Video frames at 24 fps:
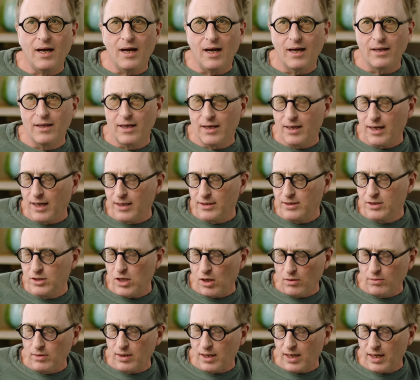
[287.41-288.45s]
and then I
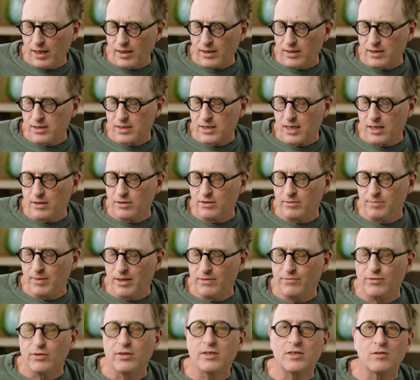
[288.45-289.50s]
don't like the sound of my
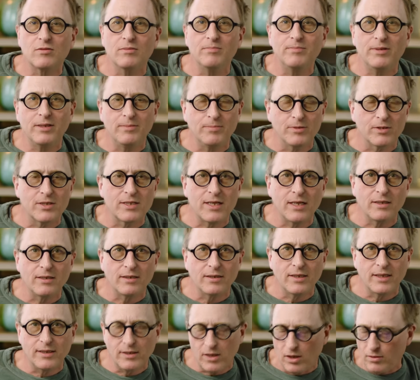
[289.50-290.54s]
voice when people say that
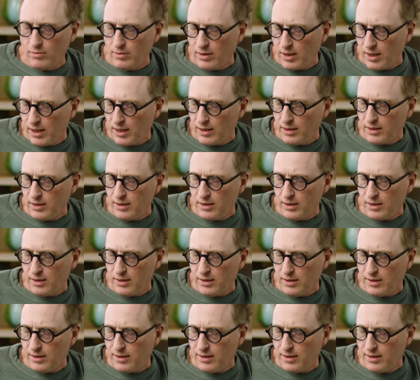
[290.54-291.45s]
they don't like it.